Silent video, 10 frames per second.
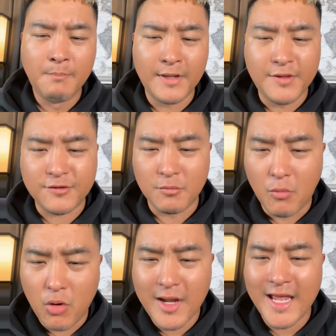But this
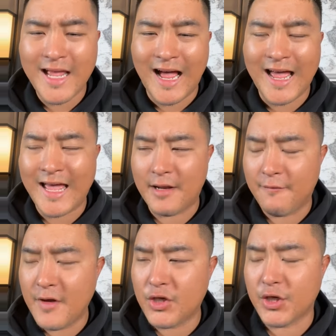morning I had
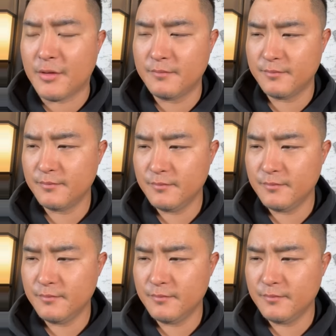a vision